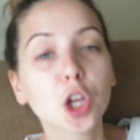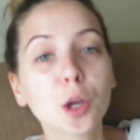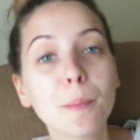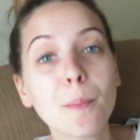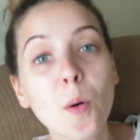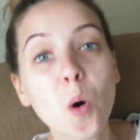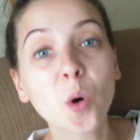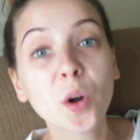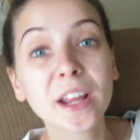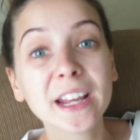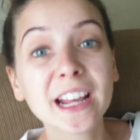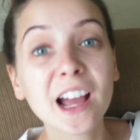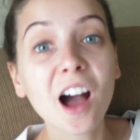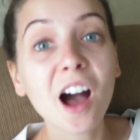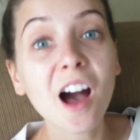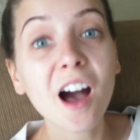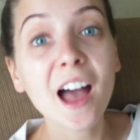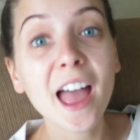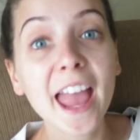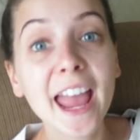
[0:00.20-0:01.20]
Good morning,
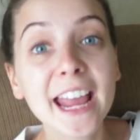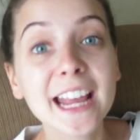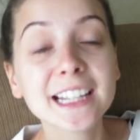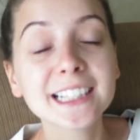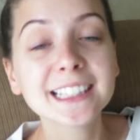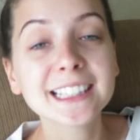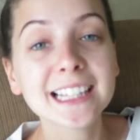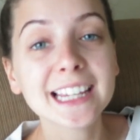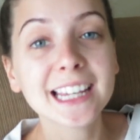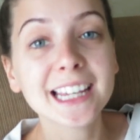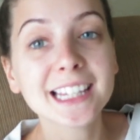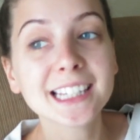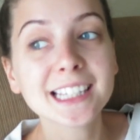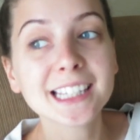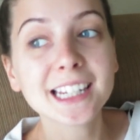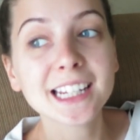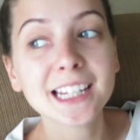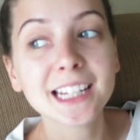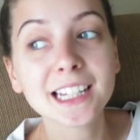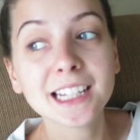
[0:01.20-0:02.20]
guys. It
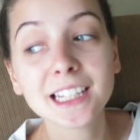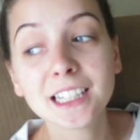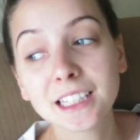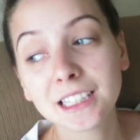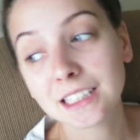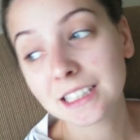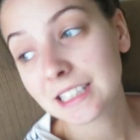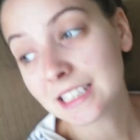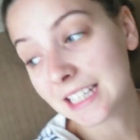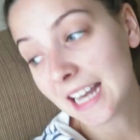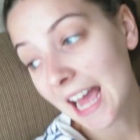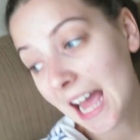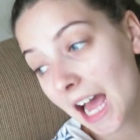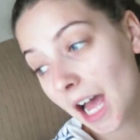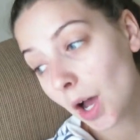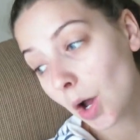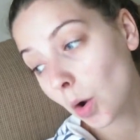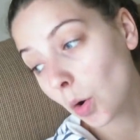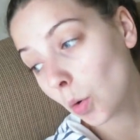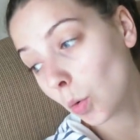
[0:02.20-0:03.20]
is
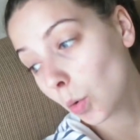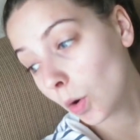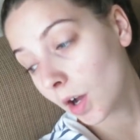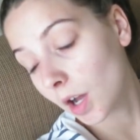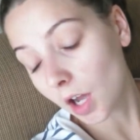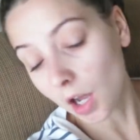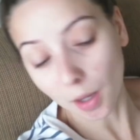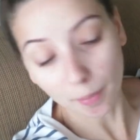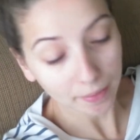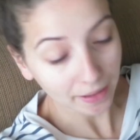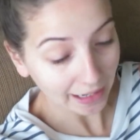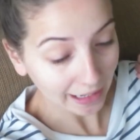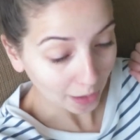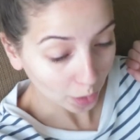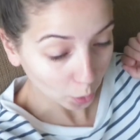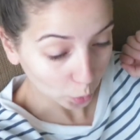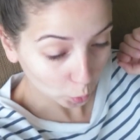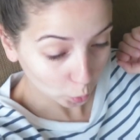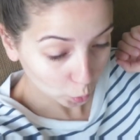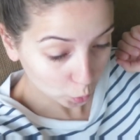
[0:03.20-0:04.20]
now
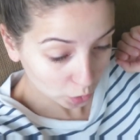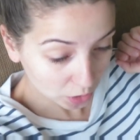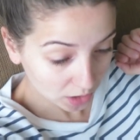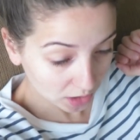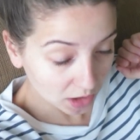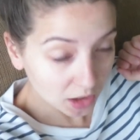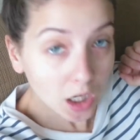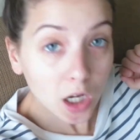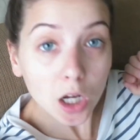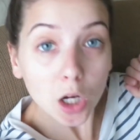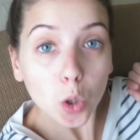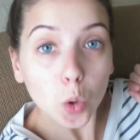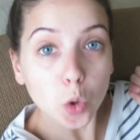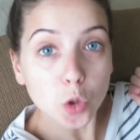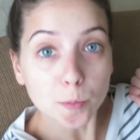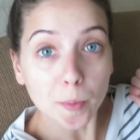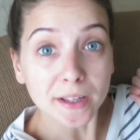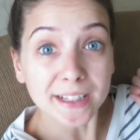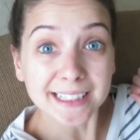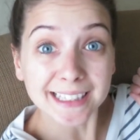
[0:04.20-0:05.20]
about
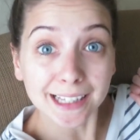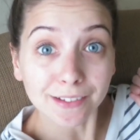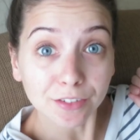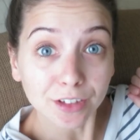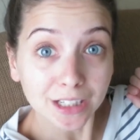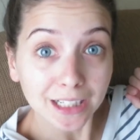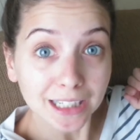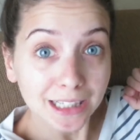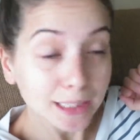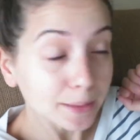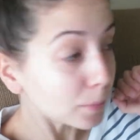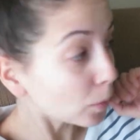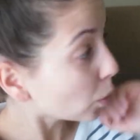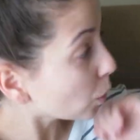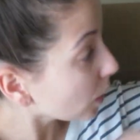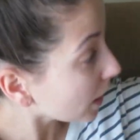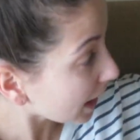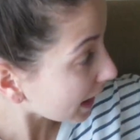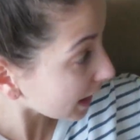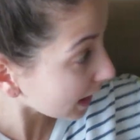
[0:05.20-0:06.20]
7:15 in the
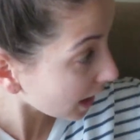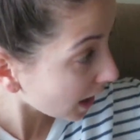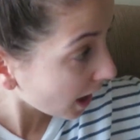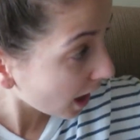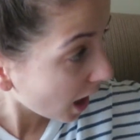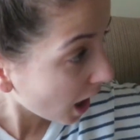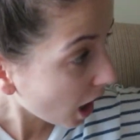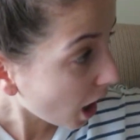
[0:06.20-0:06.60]
morning.